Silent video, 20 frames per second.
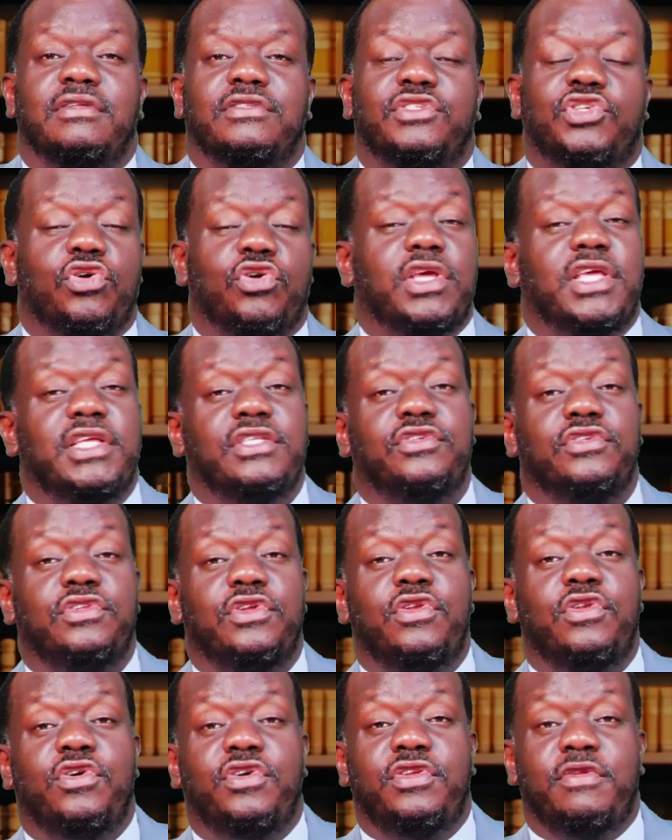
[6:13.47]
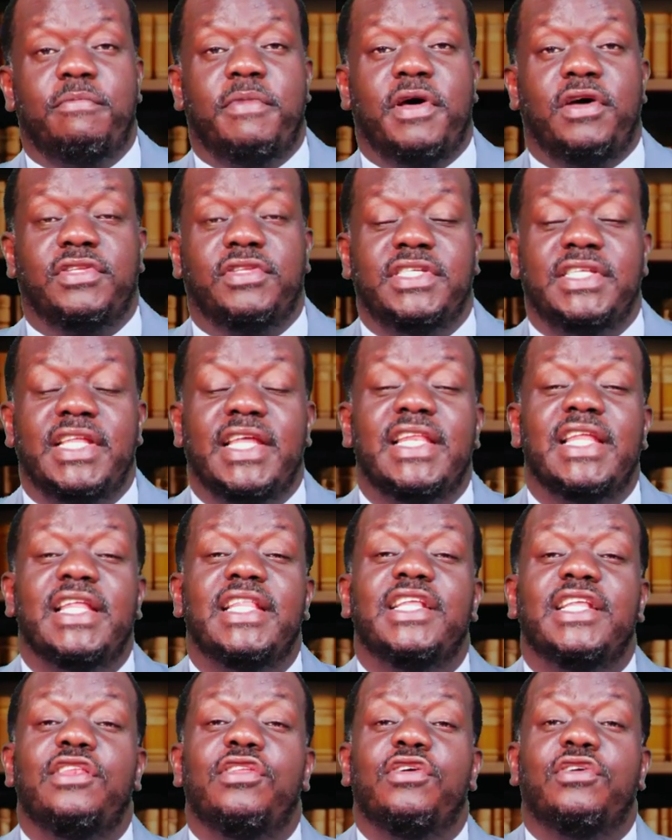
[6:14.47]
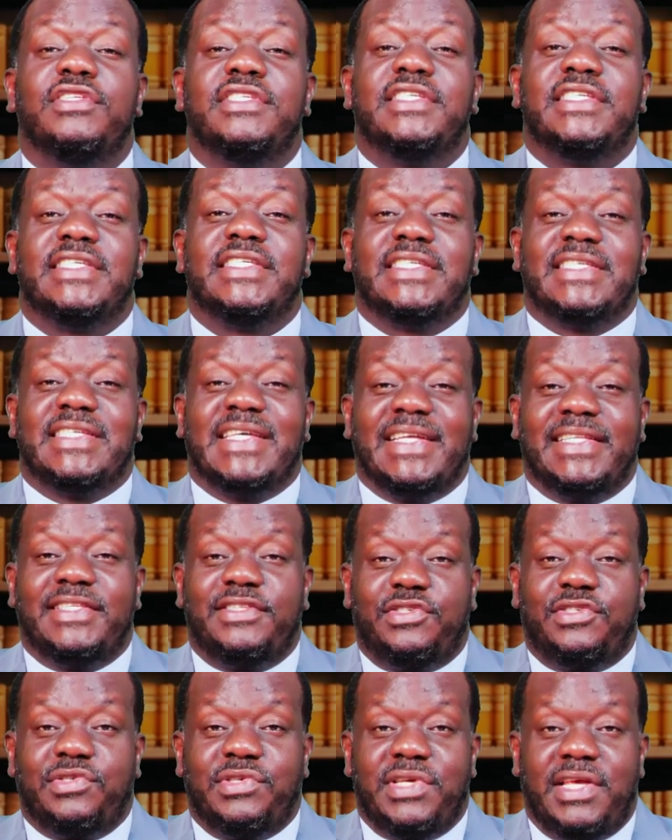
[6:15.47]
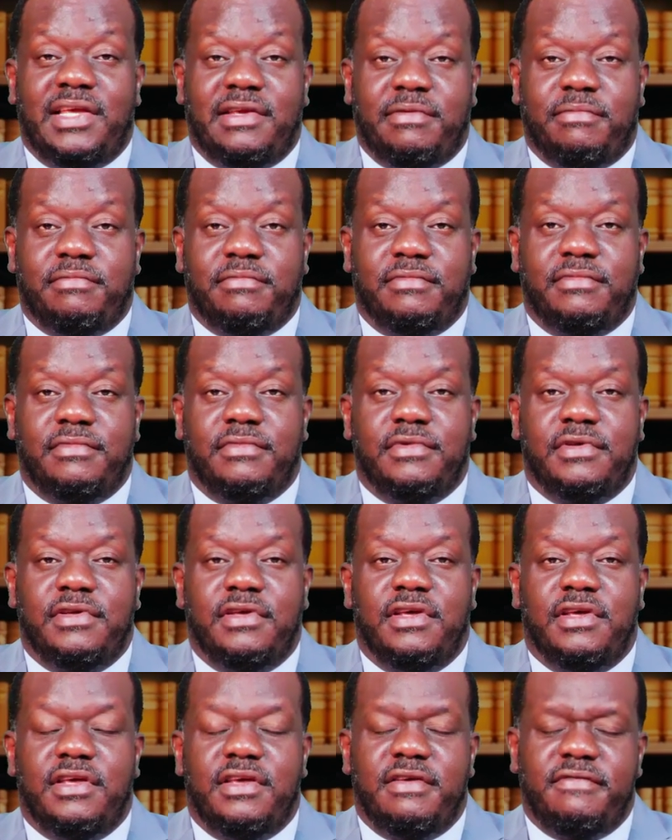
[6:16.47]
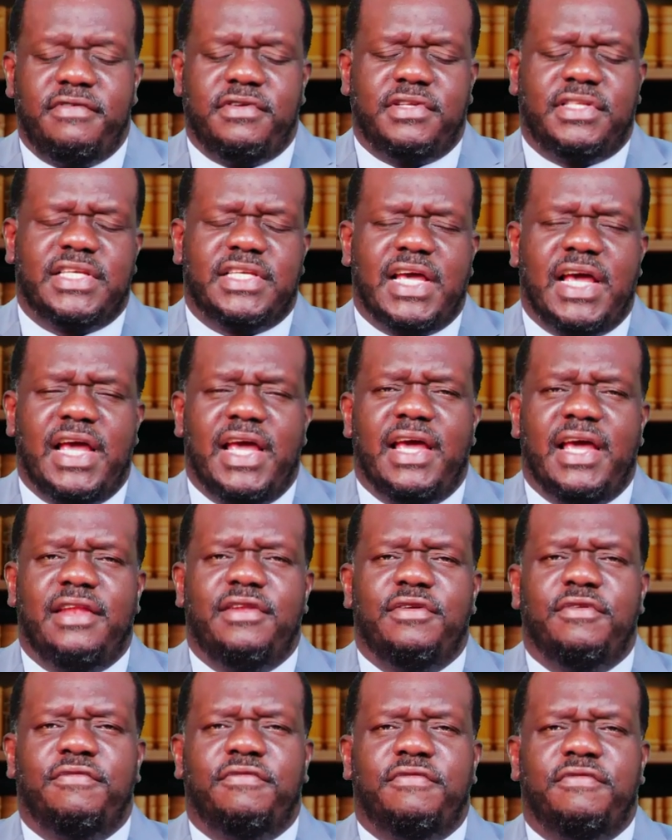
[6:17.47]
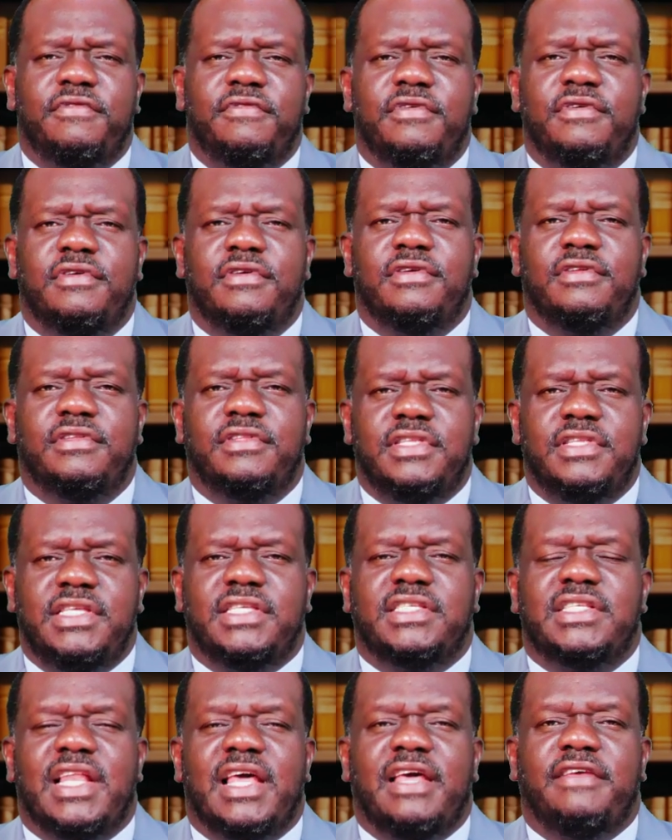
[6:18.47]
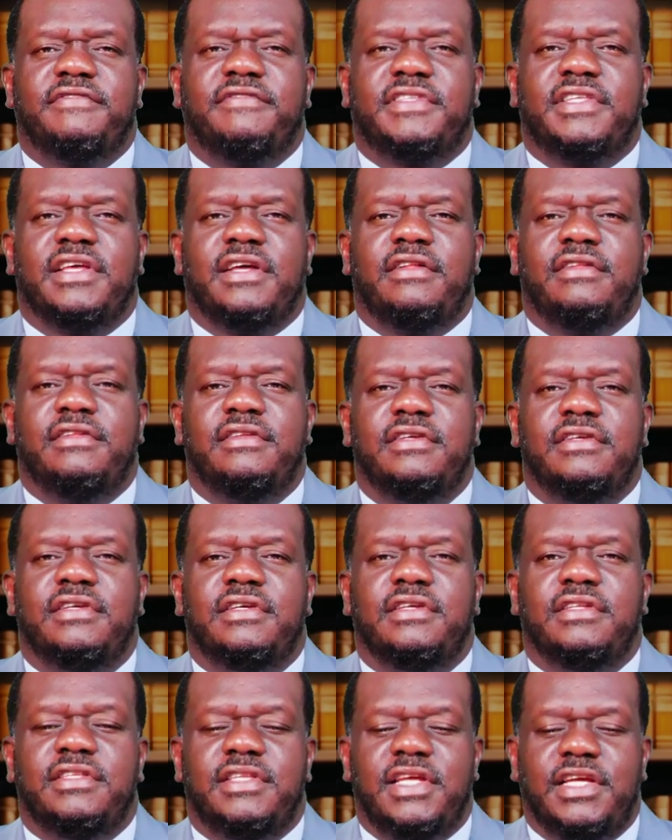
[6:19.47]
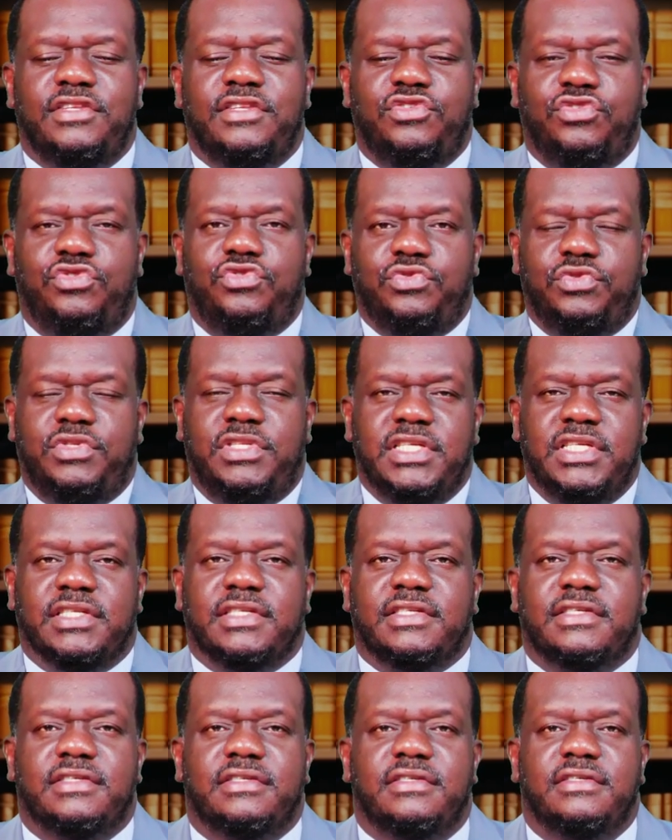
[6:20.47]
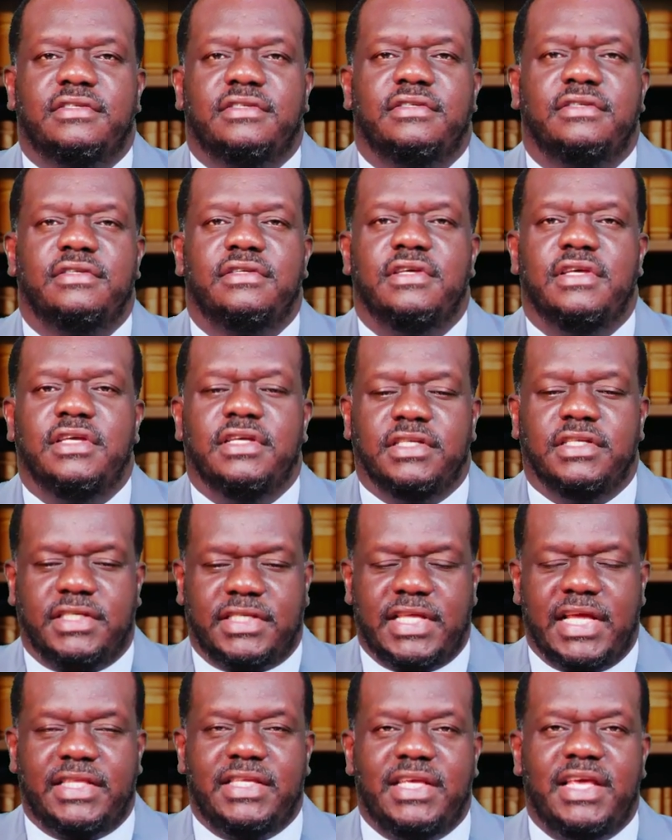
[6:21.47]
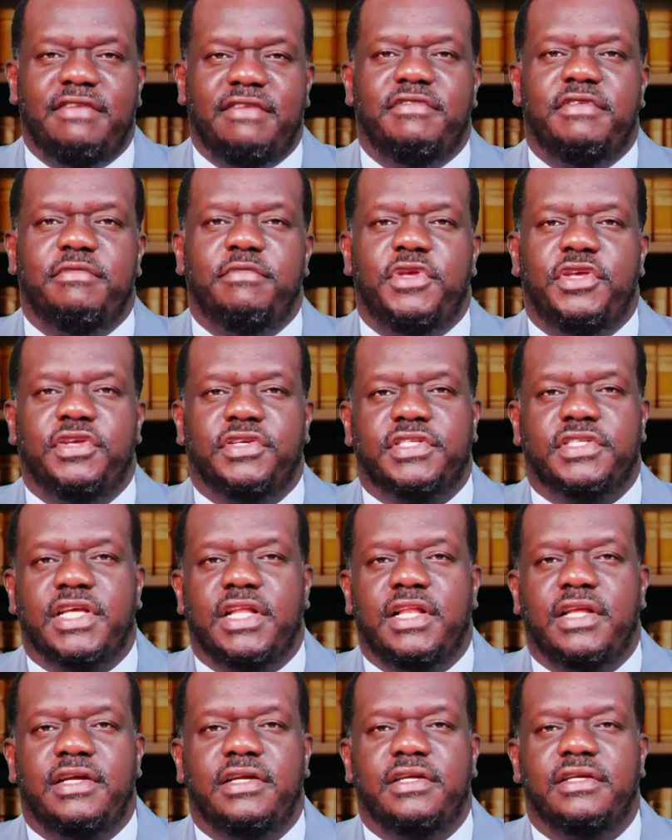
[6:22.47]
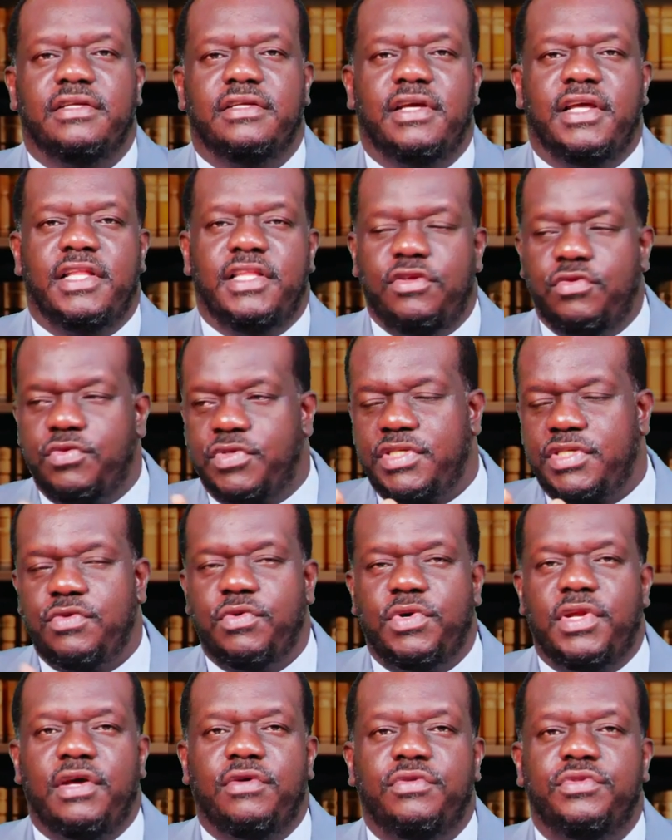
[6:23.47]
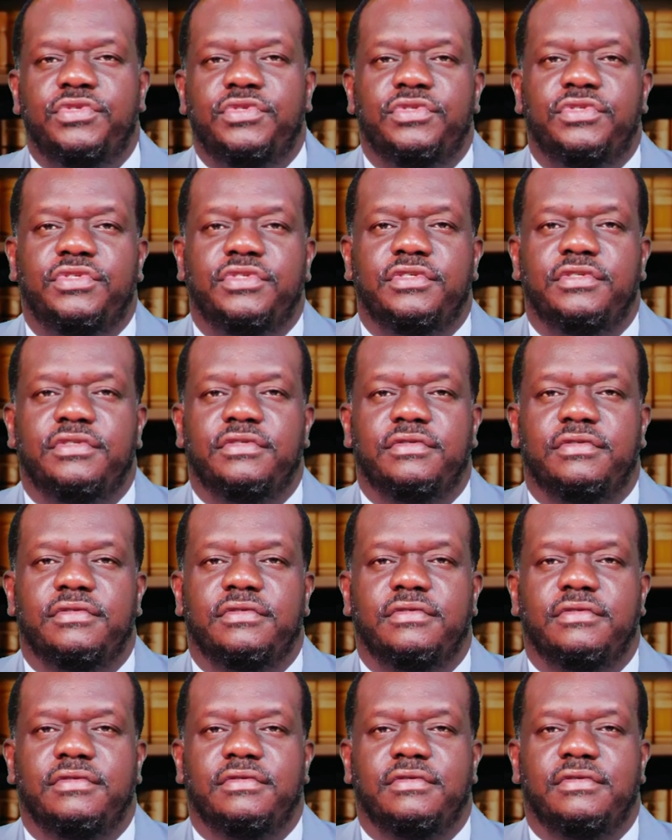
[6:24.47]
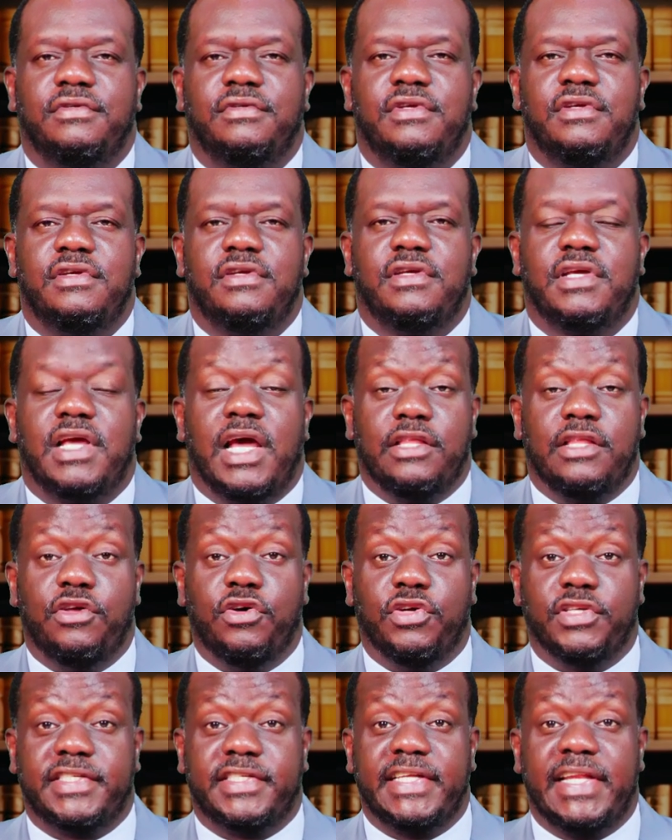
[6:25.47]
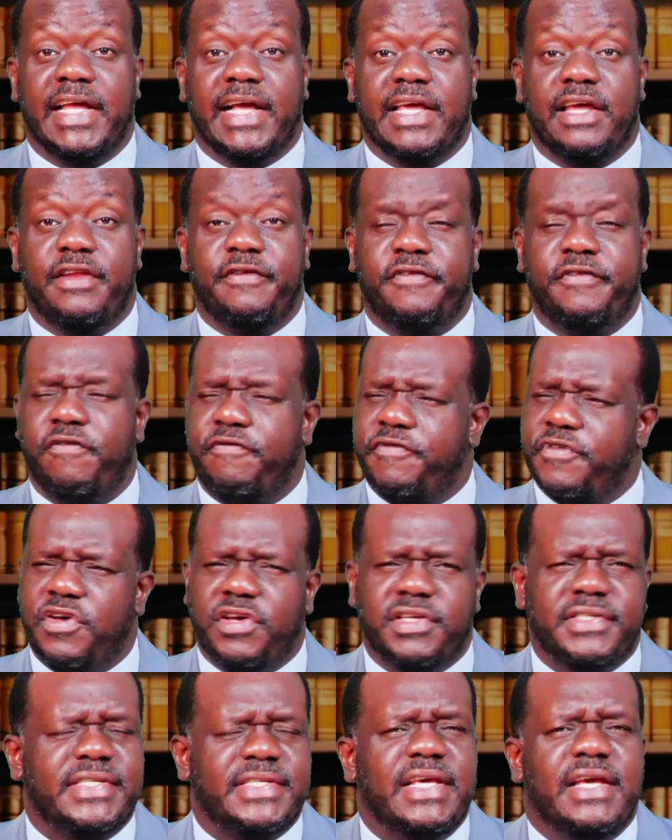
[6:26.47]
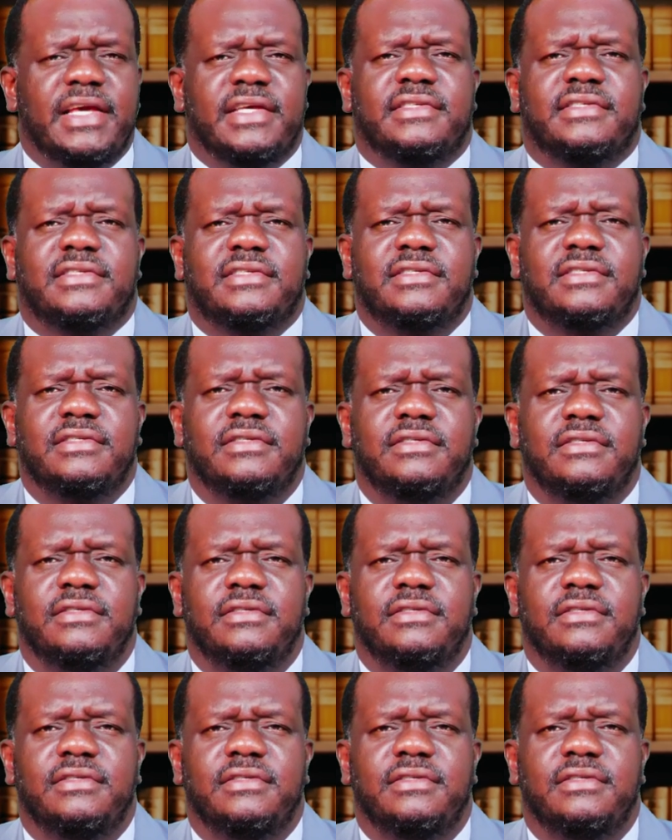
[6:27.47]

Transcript: talking to the Lord about it, and then the Lord said to him, If you're tired of this lifestyle, then do this. Start giving me your salary and you'll see what I'll do to you. Can God say that kind of thing? Of course, yes.